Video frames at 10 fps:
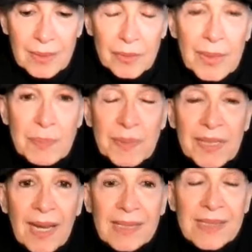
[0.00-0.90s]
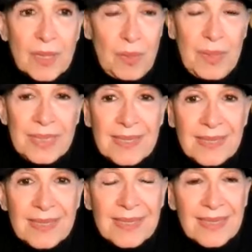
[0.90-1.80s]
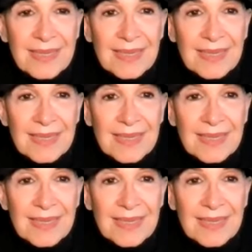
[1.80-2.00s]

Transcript: reap the consequences.